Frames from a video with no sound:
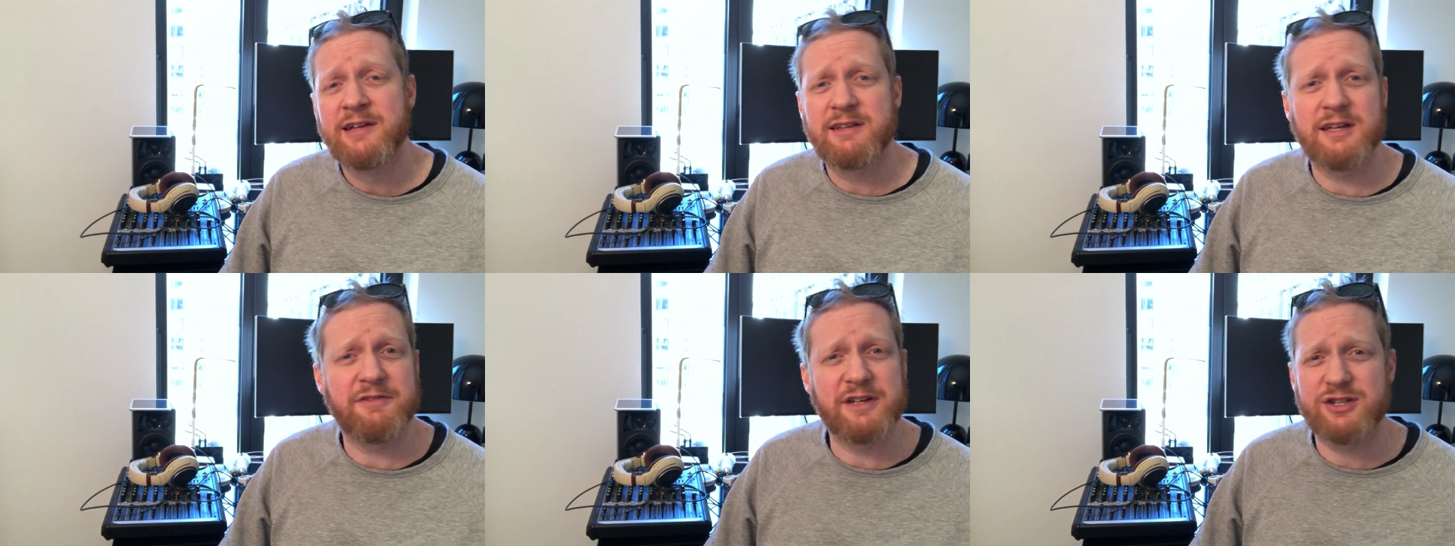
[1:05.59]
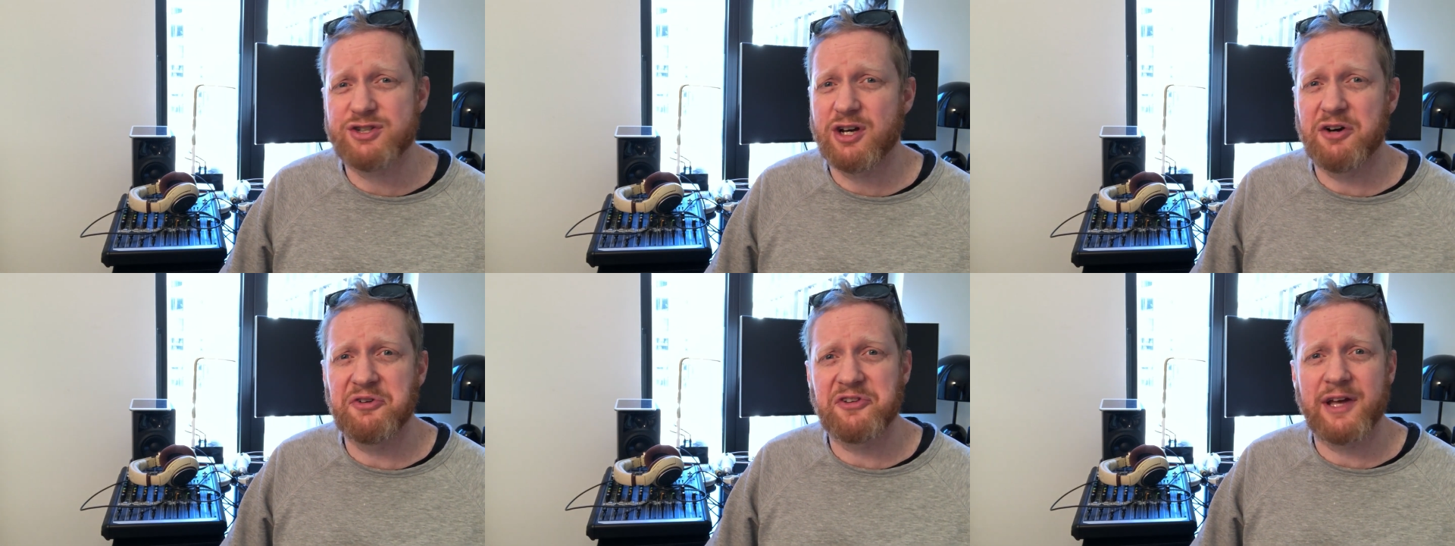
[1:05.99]
TV
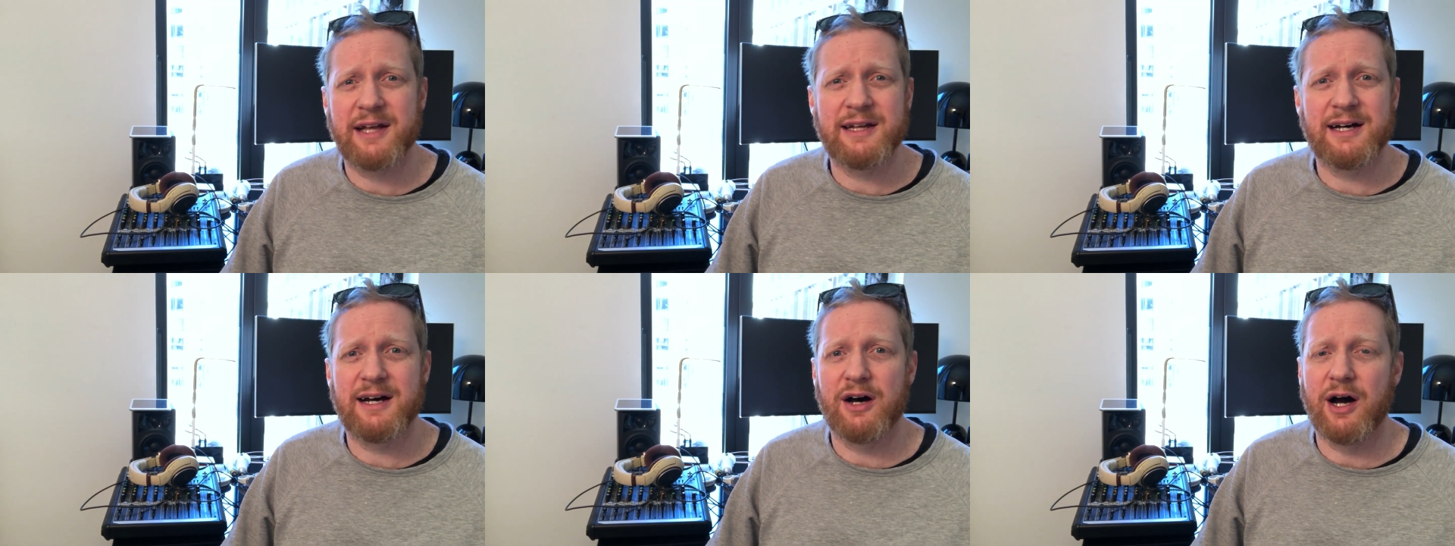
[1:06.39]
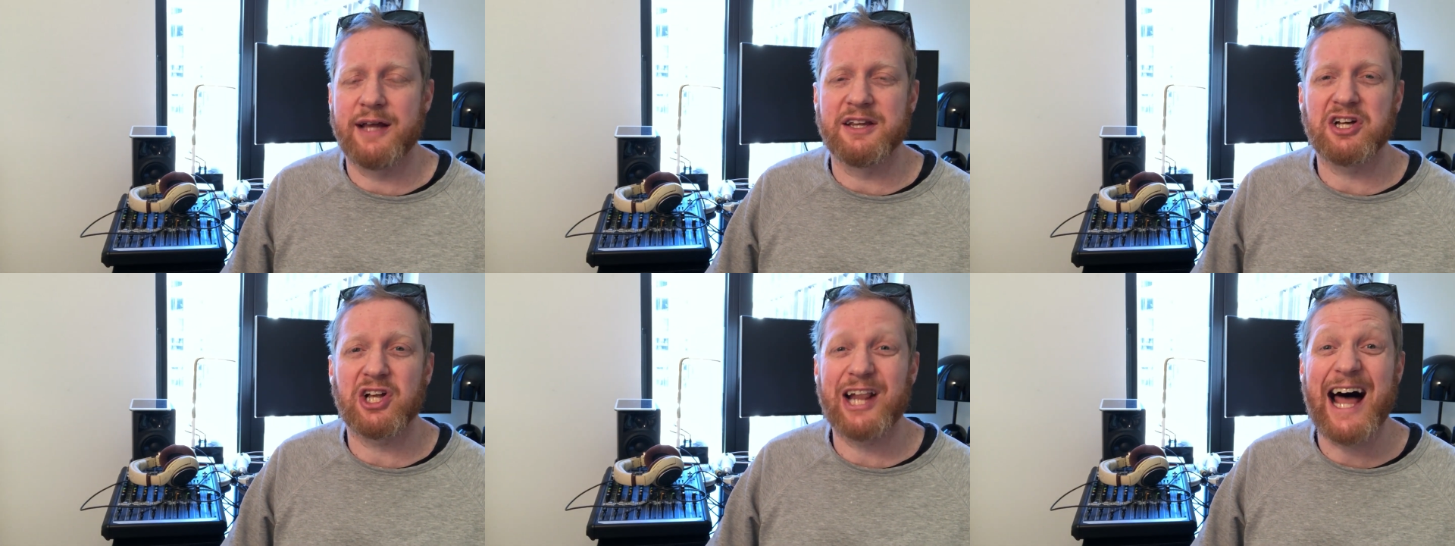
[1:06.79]
shows,
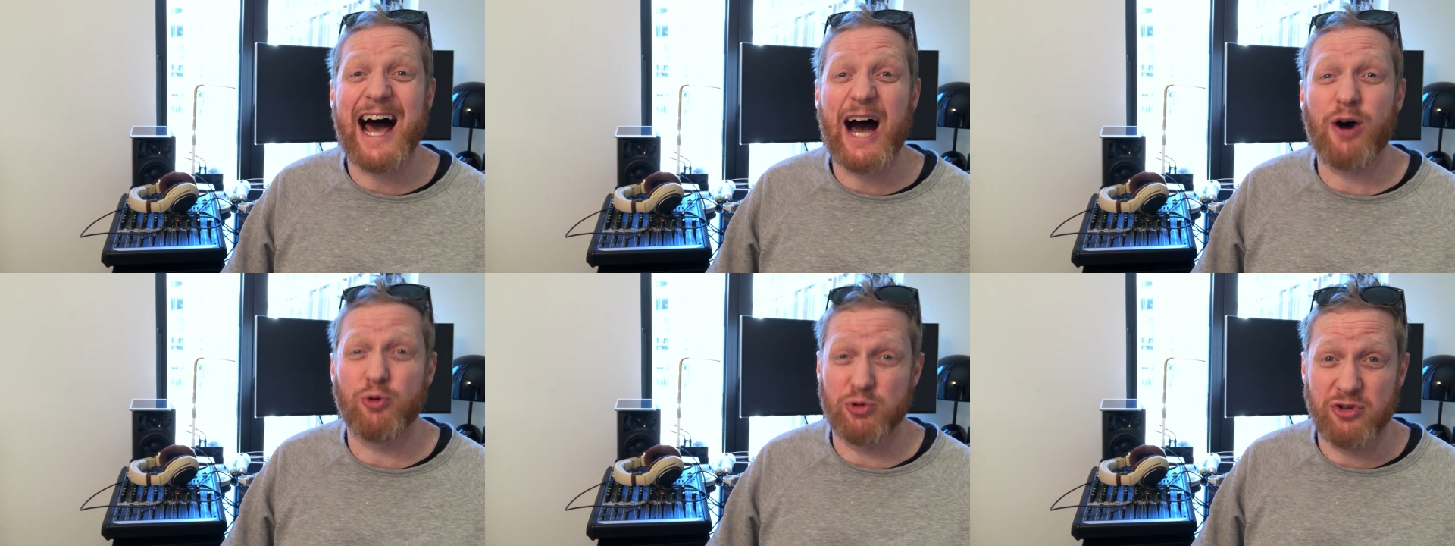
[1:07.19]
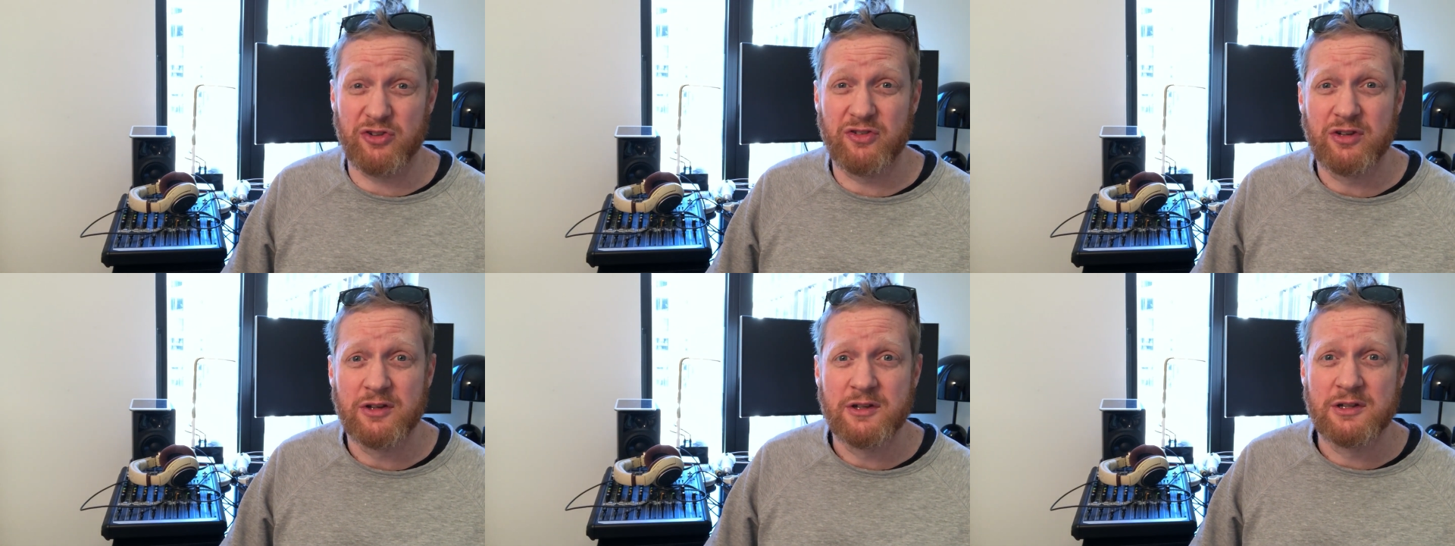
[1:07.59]
and
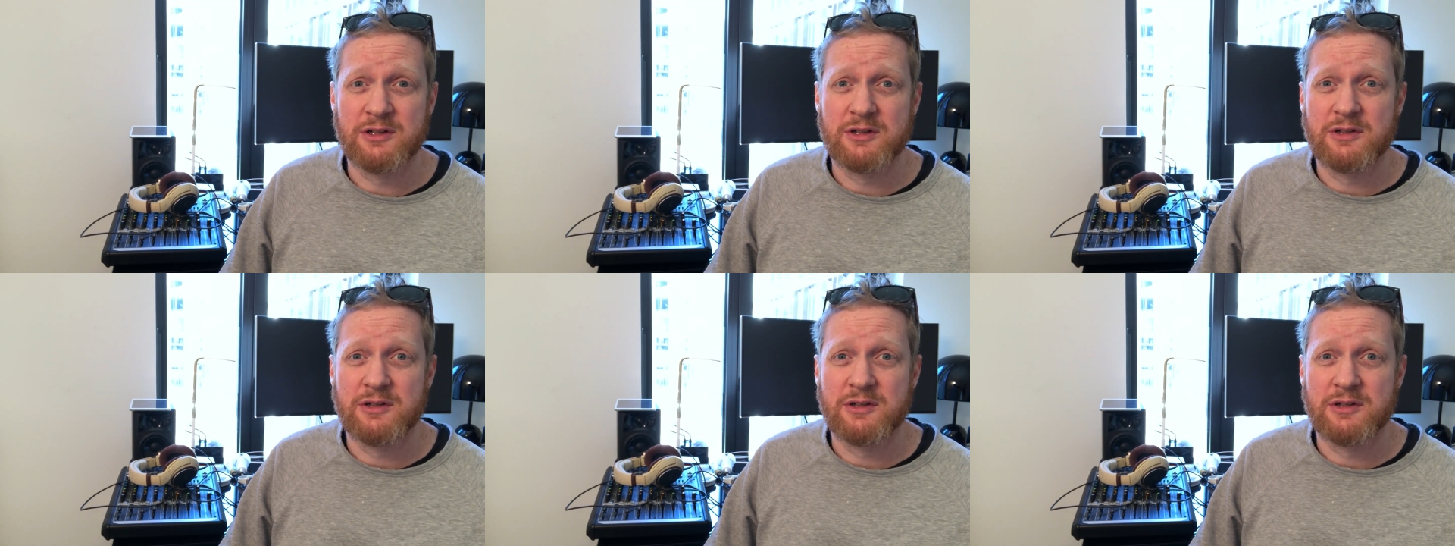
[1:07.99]
clouds.